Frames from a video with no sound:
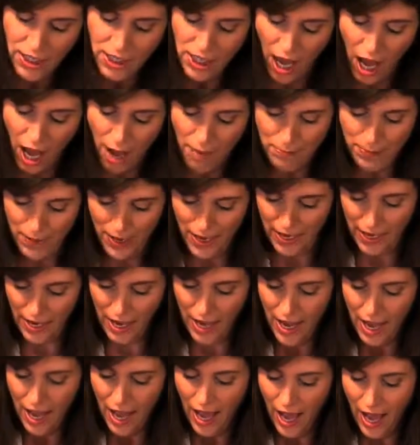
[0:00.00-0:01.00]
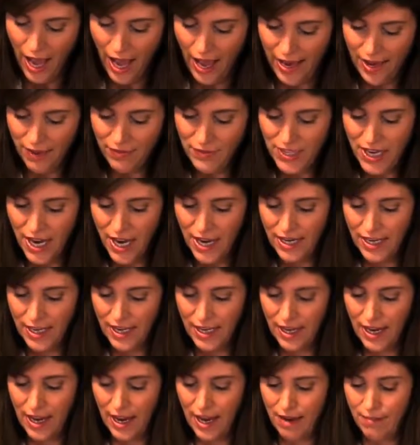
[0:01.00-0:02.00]
topping. I have
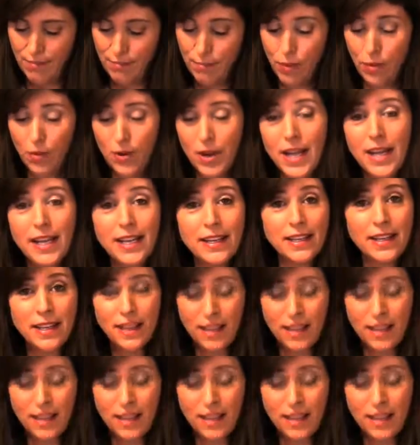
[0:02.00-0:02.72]
taken a brick